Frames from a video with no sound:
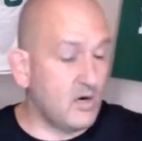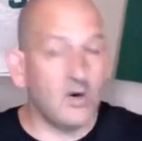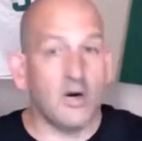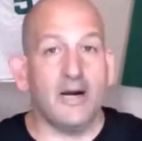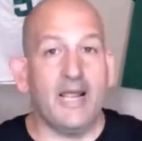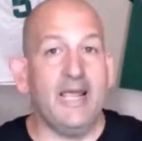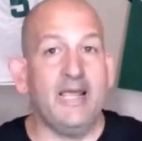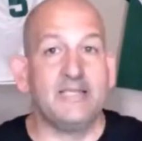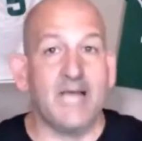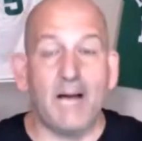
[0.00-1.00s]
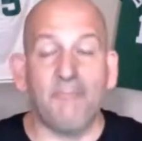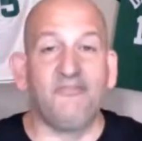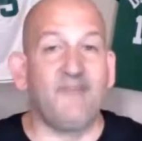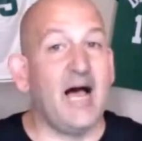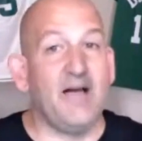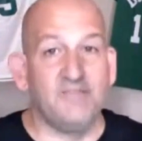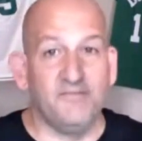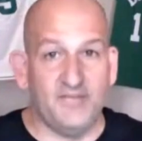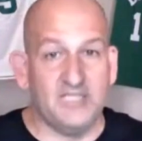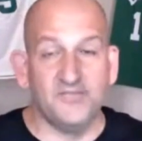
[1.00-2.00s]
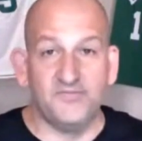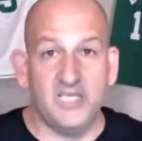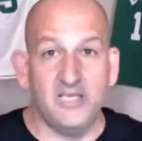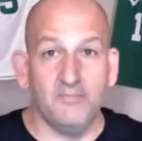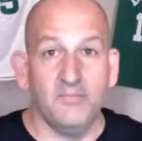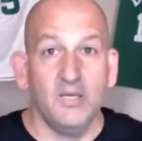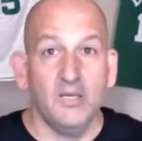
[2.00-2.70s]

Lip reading: are a top 5 defensive team